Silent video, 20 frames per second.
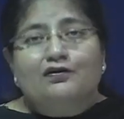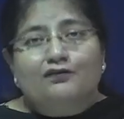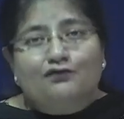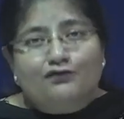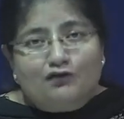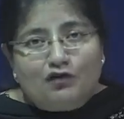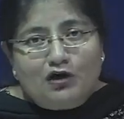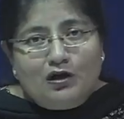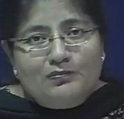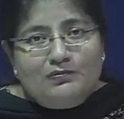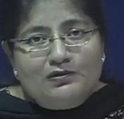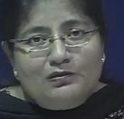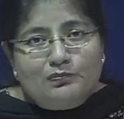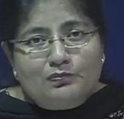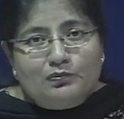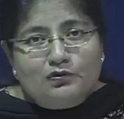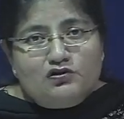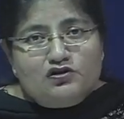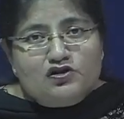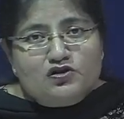from the
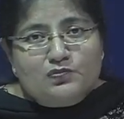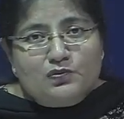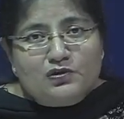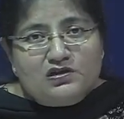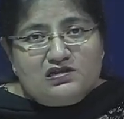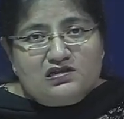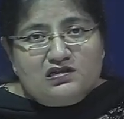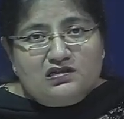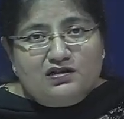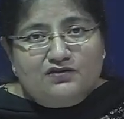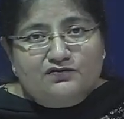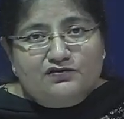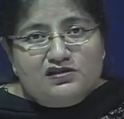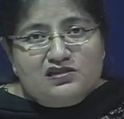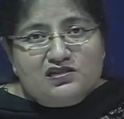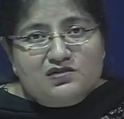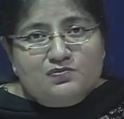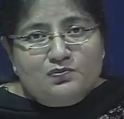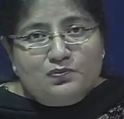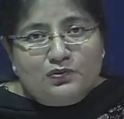
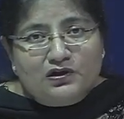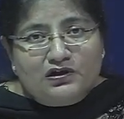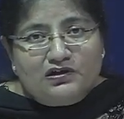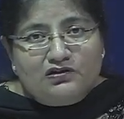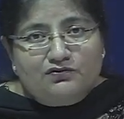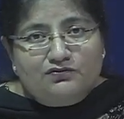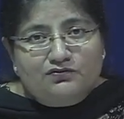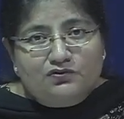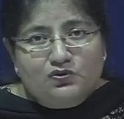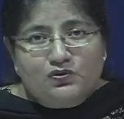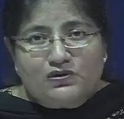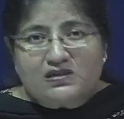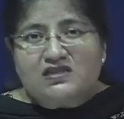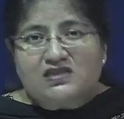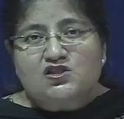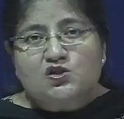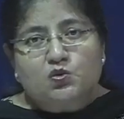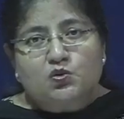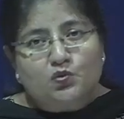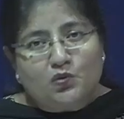post-positivist point of view is
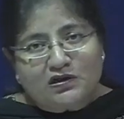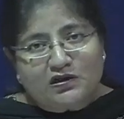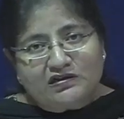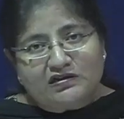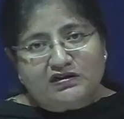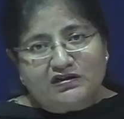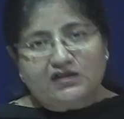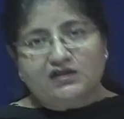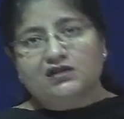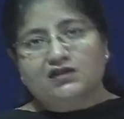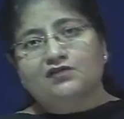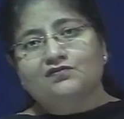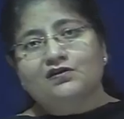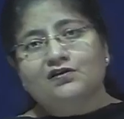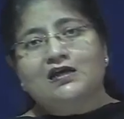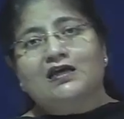quantitative.